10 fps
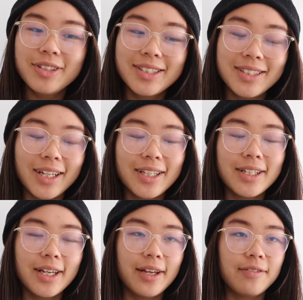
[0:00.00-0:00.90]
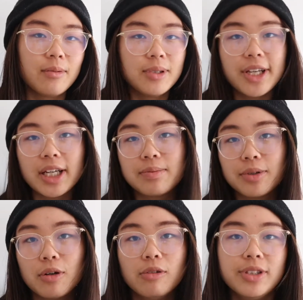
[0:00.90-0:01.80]
study from a
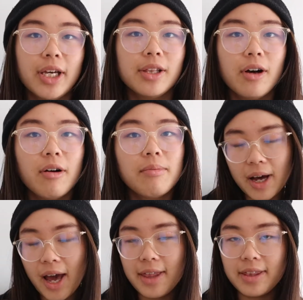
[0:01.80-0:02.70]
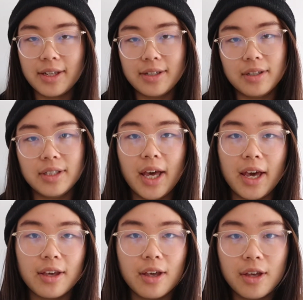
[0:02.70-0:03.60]
textbook all day long, but at the end of the
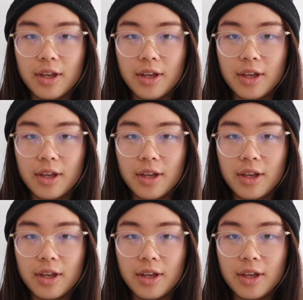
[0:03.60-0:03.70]
day,